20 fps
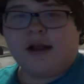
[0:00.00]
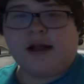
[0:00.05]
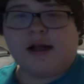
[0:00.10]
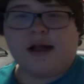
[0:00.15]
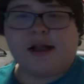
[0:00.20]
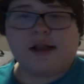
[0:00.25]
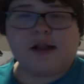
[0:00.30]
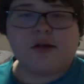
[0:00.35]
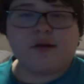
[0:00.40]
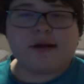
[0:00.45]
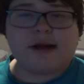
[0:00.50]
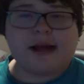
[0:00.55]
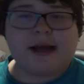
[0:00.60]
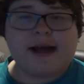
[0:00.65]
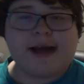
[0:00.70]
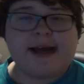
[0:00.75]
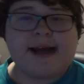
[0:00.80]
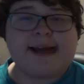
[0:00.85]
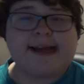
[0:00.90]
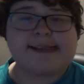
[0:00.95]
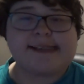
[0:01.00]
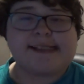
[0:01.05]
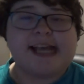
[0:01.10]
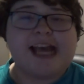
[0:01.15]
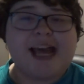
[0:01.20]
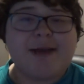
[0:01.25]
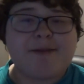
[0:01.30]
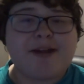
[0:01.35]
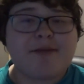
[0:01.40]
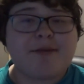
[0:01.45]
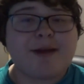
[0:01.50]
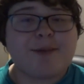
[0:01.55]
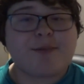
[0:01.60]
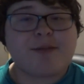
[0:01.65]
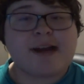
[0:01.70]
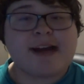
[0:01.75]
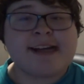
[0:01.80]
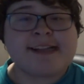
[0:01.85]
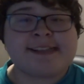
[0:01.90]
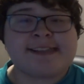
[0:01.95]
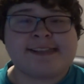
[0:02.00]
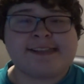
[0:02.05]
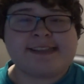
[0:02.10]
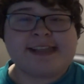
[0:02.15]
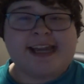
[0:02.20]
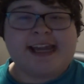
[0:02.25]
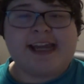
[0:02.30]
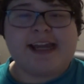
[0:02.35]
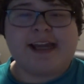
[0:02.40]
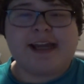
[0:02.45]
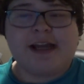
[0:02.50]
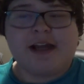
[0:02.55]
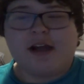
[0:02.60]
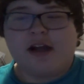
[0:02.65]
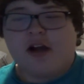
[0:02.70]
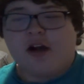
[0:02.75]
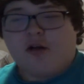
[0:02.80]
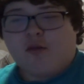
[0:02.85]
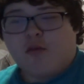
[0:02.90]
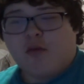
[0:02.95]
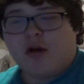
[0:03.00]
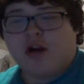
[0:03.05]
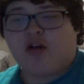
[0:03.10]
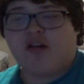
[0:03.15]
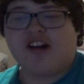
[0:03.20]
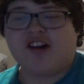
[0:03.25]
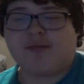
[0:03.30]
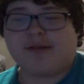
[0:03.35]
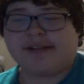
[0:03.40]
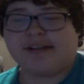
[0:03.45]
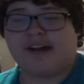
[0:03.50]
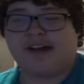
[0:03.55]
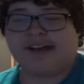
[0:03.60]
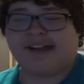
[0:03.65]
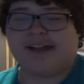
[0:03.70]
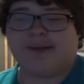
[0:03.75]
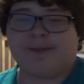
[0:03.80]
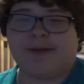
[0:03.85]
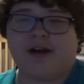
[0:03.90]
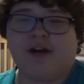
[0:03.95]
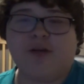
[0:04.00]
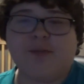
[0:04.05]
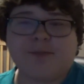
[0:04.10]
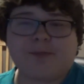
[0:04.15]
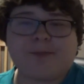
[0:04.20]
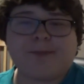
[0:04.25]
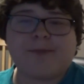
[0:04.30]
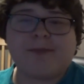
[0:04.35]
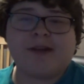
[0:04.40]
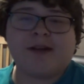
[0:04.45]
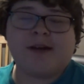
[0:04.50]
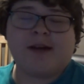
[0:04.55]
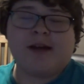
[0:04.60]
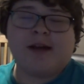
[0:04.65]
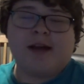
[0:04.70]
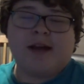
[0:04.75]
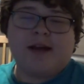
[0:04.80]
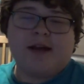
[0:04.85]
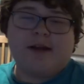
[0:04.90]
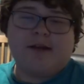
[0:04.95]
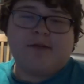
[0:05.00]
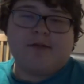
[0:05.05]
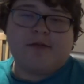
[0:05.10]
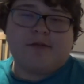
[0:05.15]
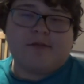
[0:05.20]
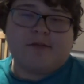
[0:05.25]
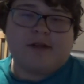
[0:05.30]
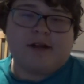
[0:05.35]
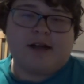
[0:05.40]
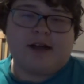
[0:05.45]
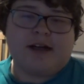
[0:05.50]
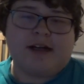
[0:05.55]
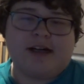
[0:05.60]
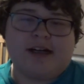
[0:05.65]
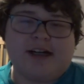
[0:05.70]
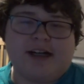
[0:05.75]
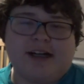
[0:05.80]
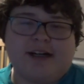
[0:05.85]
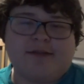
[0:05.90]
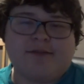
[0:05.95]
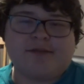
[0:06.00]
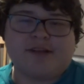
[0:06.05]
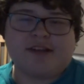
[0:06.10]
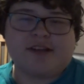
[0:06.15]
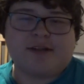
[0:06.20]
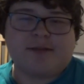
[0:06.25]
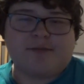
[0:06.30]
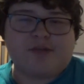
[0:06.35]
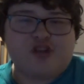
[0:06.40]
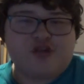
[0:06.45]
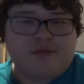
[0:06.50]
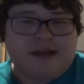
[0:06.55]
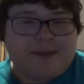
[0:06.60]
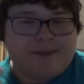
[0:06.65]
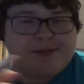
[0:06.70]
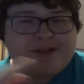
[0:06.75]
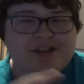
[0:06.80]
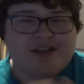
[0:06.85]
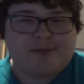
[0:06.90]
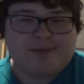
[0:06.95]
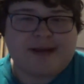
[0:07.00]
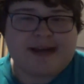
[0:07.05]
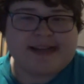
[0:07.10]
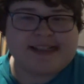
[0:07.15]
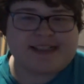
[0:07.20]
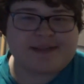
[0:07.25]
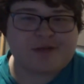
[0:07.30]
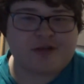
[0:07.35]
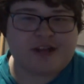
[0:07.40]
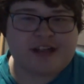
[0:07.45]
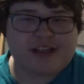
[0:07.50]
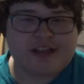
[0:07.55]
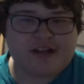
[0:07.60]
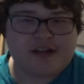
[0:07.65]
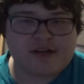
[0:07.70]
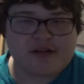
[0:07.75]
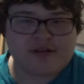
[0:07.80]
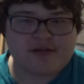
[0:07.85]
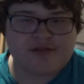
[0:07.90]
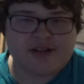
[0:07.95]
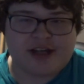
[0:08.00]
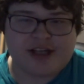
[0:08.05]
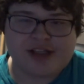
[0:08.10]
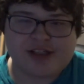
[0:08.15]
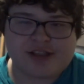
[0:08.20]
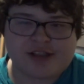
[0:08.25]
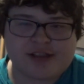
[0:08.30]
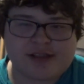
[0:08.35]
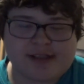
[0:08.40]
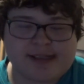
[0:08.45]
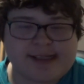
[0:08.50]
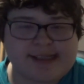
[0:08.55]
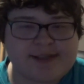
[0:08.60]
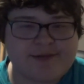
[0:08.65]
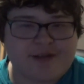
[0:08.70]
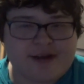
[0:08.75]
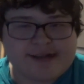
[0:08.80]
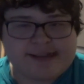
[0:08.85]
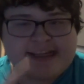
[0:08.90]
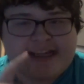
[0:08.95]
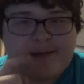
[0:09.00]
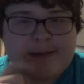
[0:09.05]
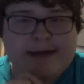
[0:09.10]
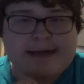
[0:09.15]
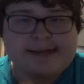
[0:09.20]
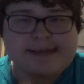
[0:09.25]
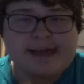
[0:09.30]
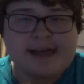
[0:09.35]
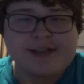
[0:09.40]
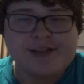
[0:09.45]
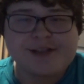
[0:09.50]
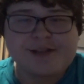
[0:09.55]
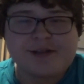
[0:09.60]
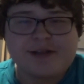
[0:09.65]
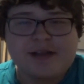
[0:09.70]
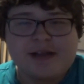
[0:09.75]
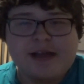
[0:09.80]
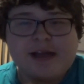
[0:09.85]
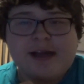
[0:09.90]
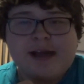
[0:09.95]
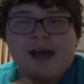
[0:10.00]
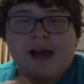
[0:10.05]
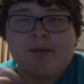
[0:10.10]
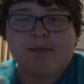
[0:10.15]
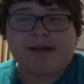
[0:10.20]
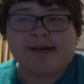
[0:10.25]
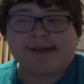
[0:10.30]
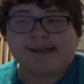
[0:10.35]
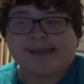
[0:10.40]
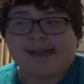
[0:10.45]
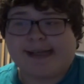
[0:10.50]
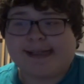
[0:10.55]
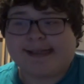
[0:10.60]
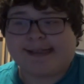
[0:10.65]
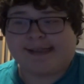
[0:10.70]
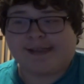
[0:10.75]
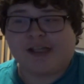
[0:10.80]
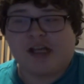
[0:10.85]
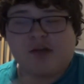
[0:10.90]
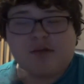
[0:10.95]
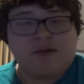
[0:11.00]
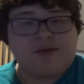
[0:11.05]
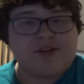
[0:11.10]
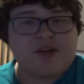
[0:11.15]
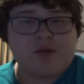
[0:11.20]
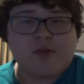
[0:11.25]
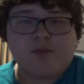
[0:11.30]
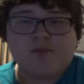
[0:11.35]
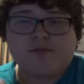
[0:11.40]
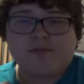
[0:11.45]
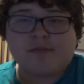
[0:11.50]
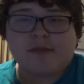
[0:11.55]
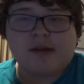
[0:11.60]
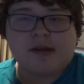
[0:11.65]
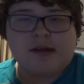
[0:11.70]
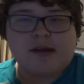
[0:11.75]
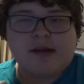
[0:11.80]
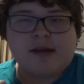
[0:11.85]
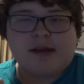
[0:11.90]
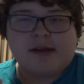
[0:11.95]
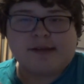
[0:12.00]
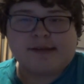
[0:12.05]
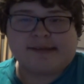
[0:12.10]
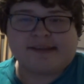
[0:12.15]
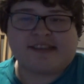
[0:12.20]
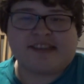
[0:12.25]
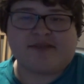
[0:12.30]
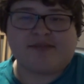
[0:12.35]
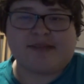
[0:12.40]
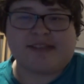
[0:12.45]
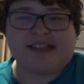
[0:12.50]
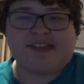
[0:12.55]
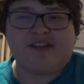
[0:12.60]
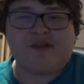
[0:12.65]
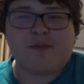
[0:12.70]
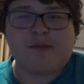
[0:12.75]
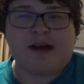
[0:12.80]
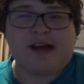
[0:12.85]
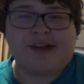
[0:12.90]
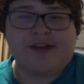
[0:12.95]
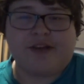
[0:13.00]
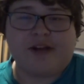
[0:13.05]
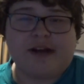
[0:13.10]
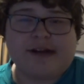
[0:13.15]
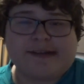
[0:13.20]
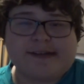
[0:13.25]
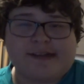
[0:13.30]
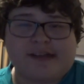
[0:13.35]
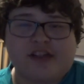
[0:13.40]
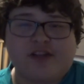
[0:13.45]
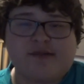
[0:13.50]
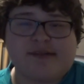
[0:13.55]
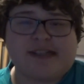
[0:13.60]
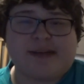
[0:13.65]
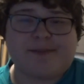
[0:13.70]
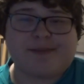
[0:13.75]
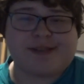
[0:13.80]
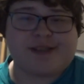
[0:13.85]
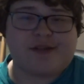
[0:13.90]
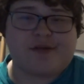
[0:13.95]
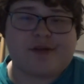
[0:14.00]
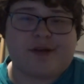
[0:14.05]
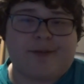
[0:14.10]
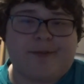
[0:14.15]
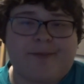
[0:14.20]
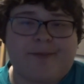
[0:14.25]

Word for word: Hello guys, I'm AnimeUpRise. Today, we're going to be talking about uh, the new episode of Moon and Kun's Revenge. This is the first anime discussion. I'm going to say this not a review. It's just me giving my thoughts on the newest episode.